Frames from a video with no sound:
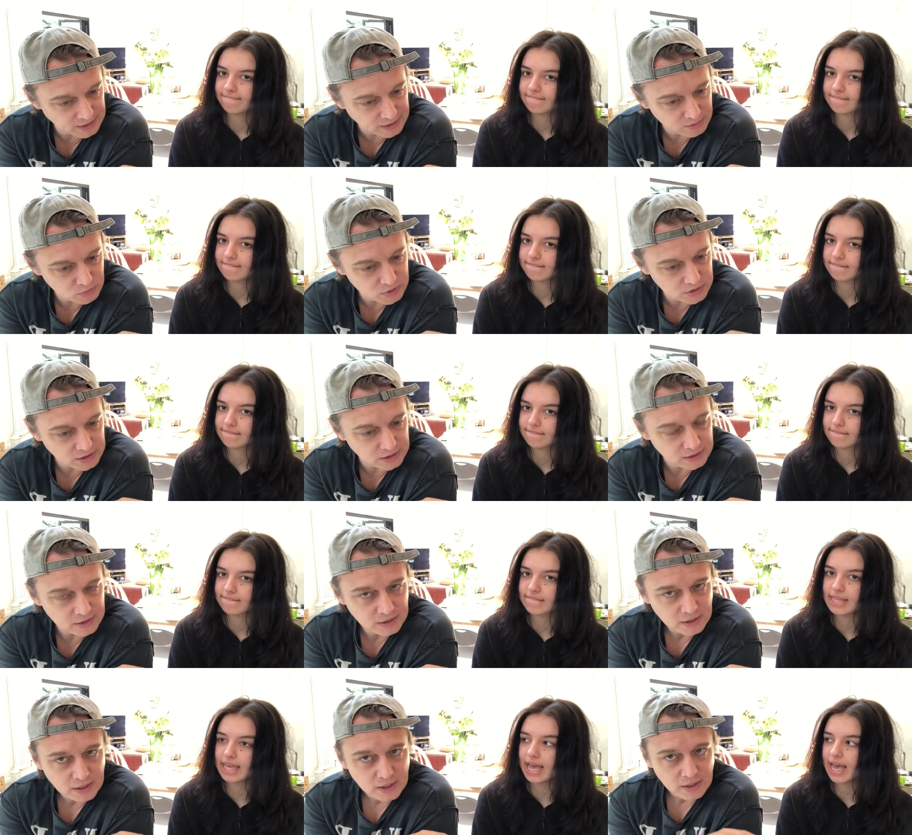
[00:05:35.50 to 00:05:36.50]
Speaker 1: Glen, wasn't
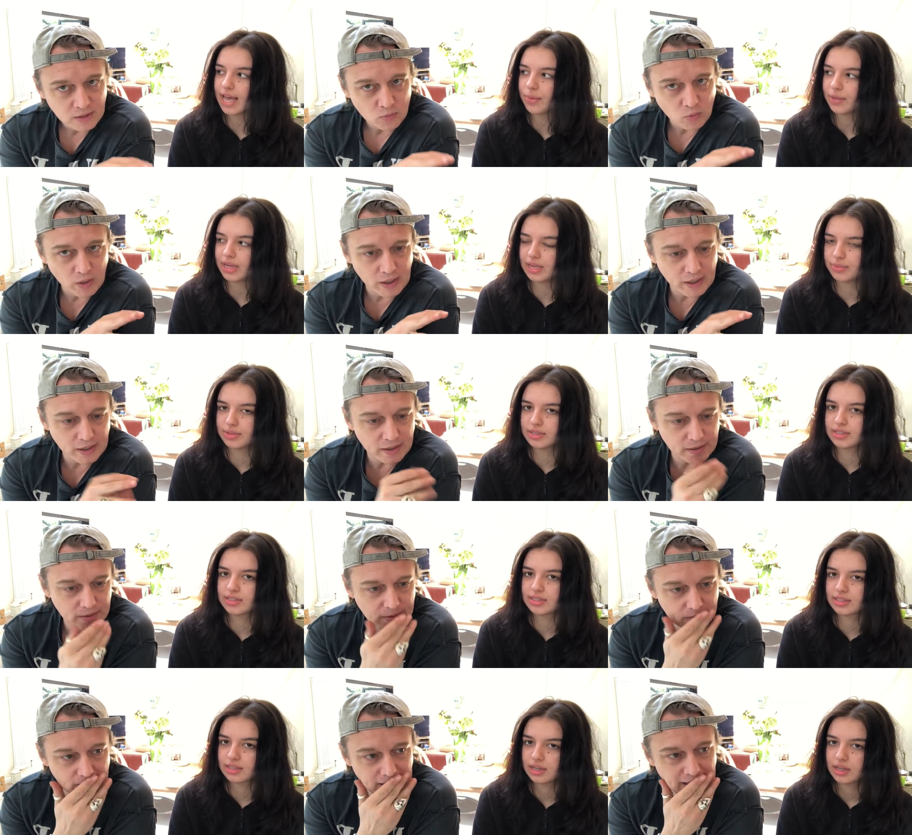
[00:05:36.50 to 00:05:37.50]
there? Yeah, where he,
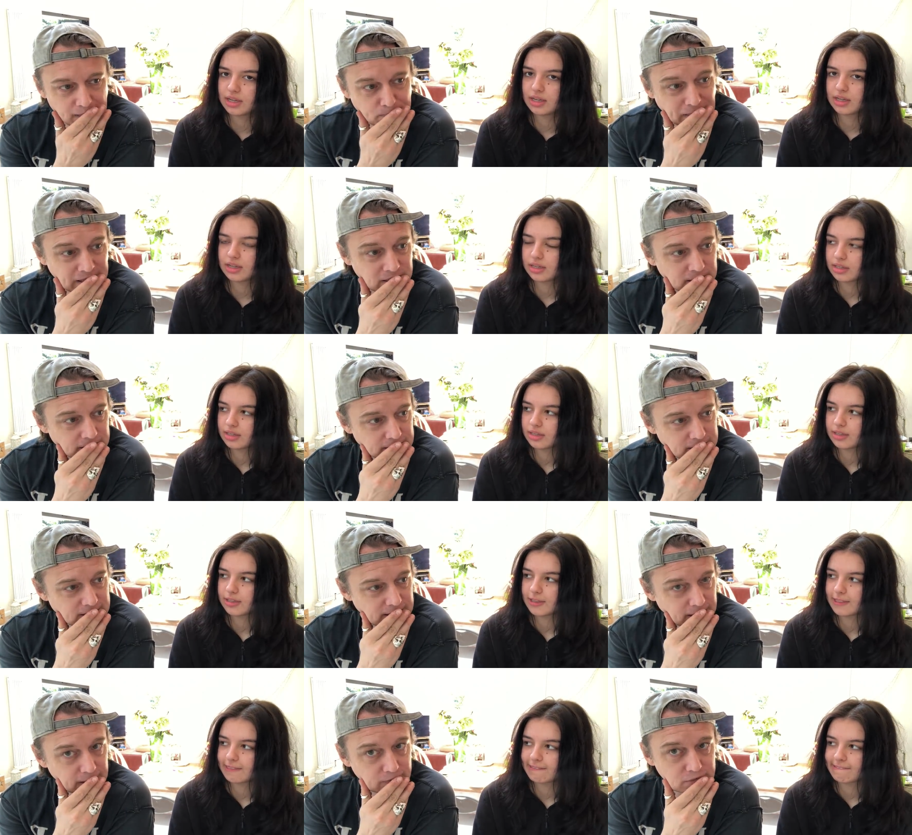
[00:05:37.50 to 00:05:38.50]
was... he basically
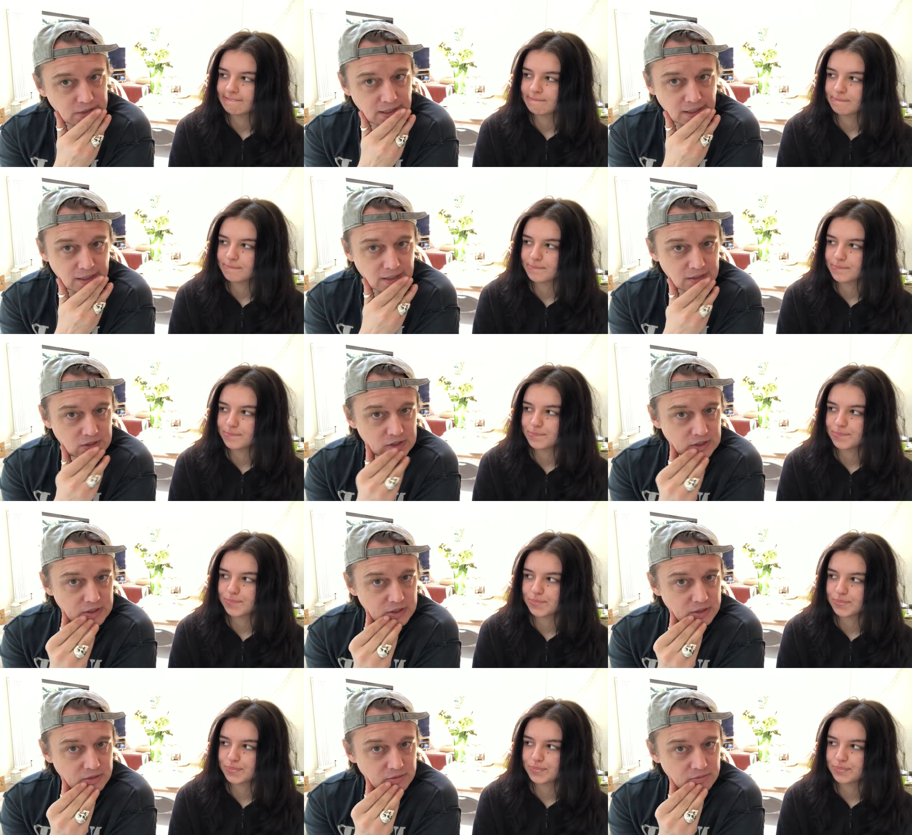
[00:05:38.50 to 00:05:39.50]
saves
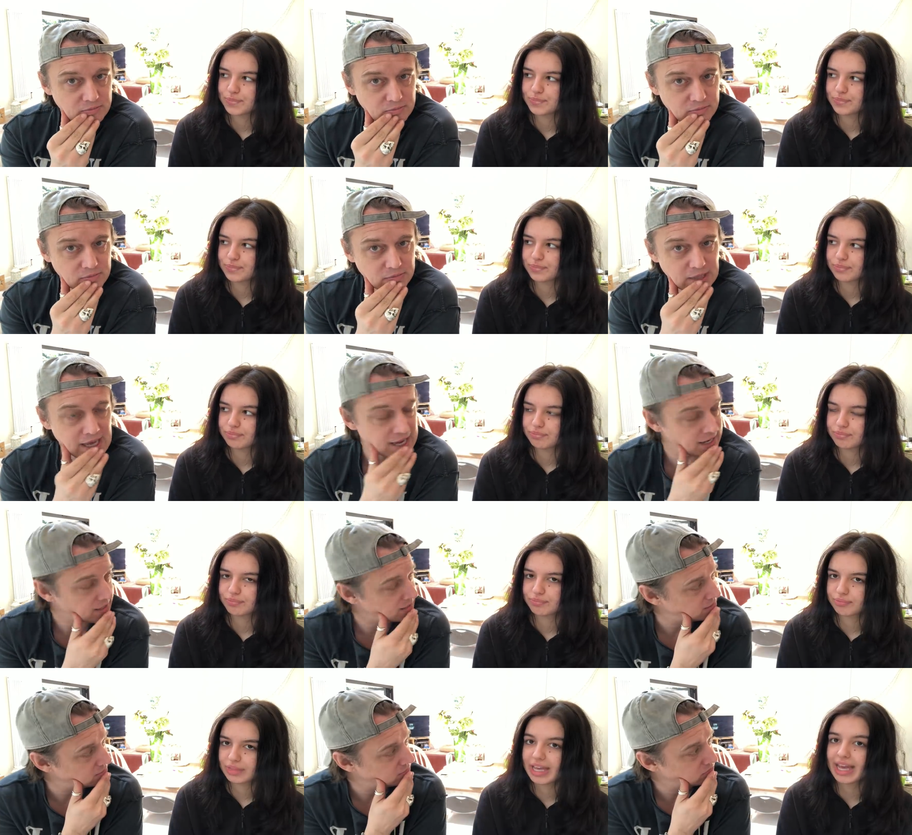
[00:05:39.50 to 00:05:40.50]
Dinklage's
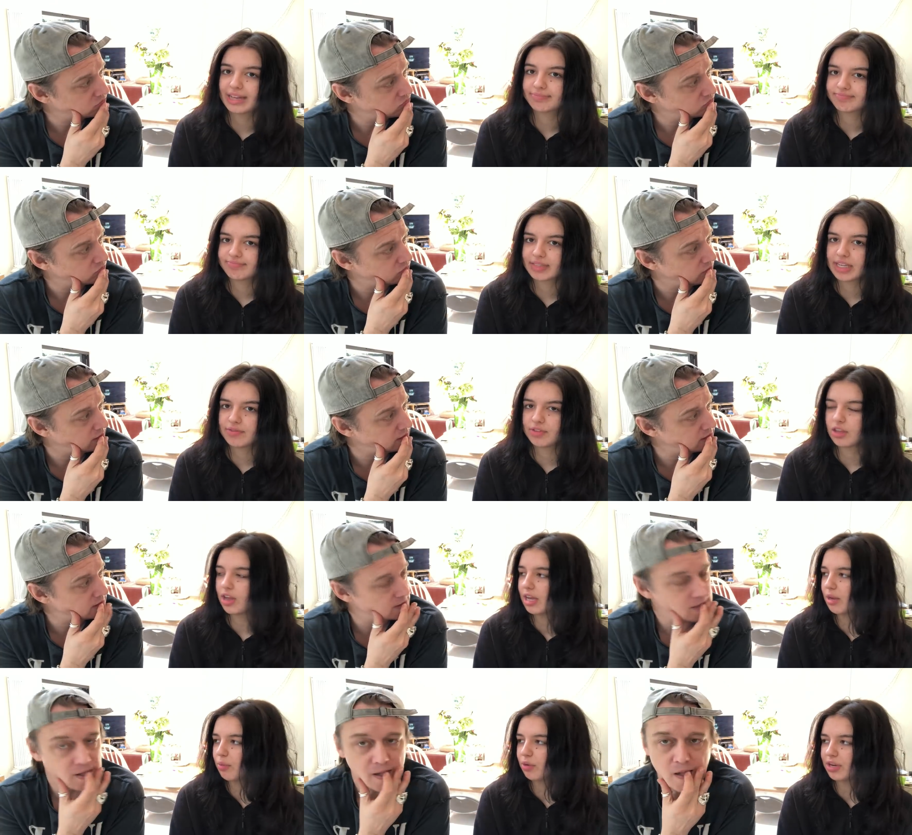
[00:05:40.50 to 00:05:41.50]
neck. Yeah, really.
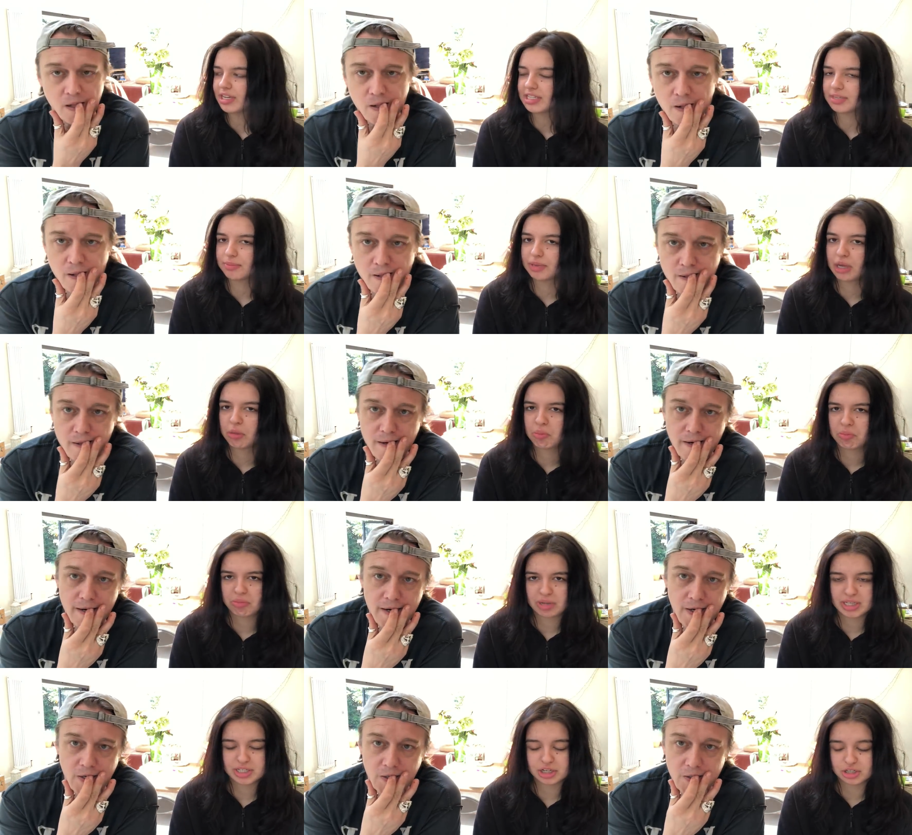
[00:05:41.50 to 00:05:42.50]
even though
Speaker 2: he wanted to be.
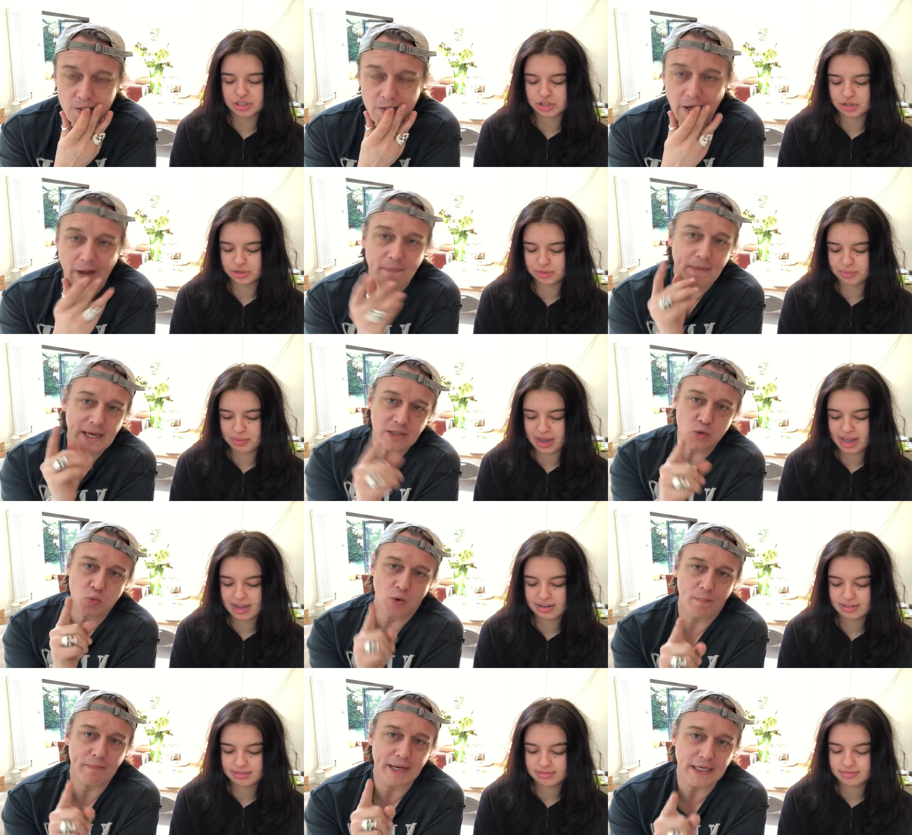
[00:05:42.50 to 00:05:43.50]
Speaker 1: Yeah, and
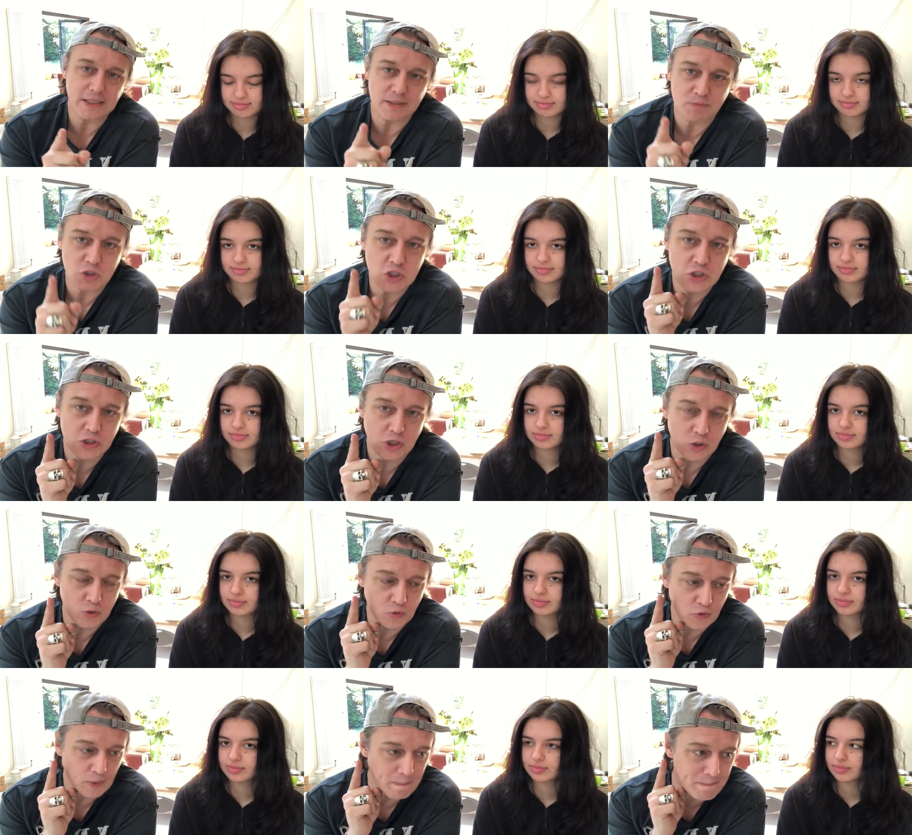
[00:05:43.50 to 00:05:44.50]
that's what makes him
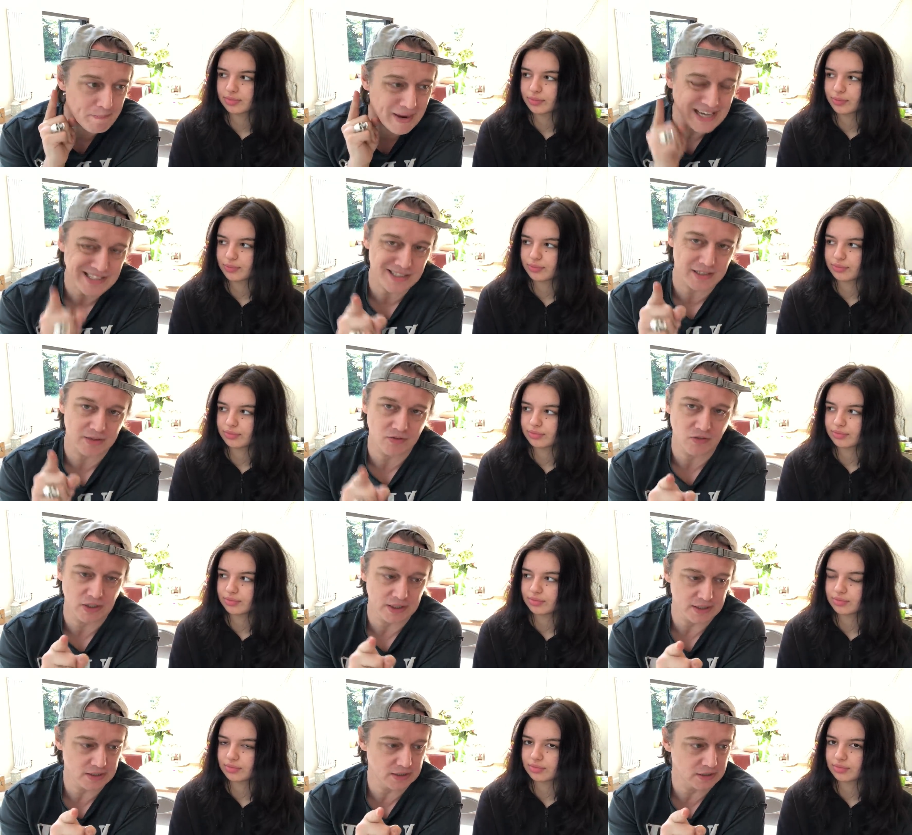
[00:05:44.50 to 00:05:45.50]
so the best
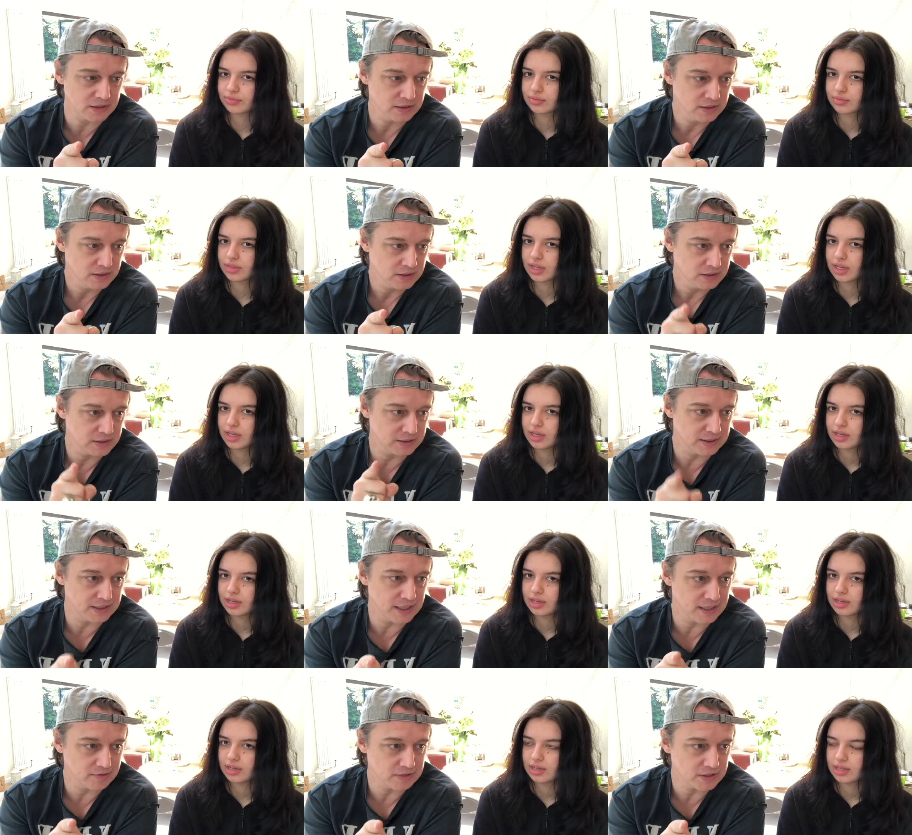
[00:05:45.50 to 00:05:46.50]
advisor to
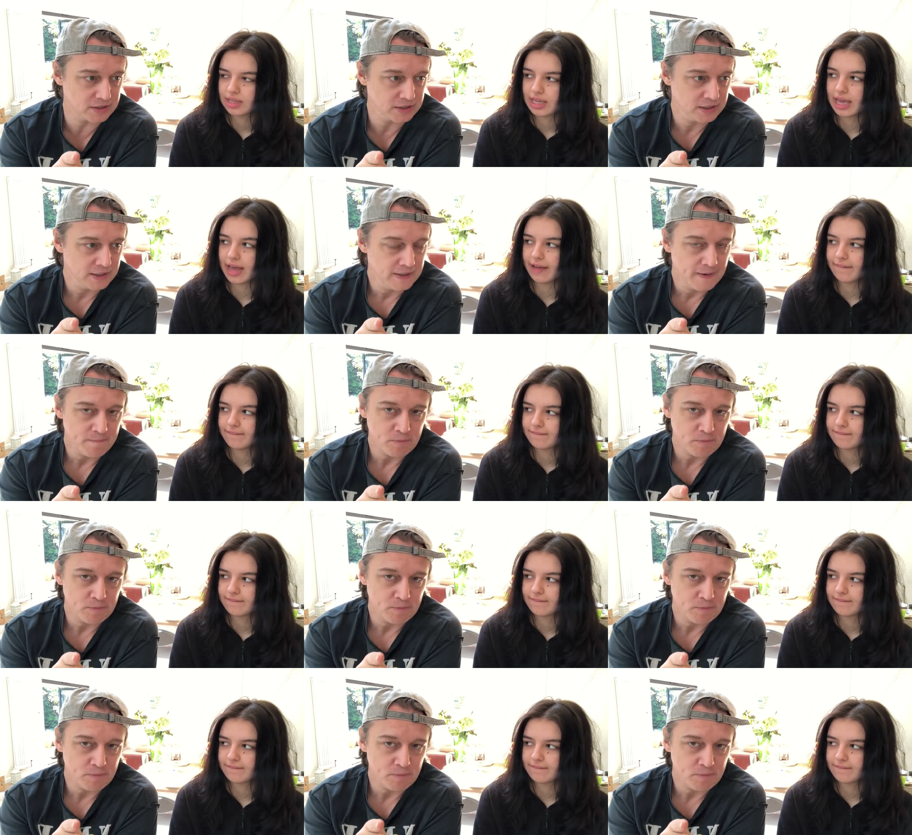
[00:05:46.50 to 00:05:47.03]
Daenerys. Yeah,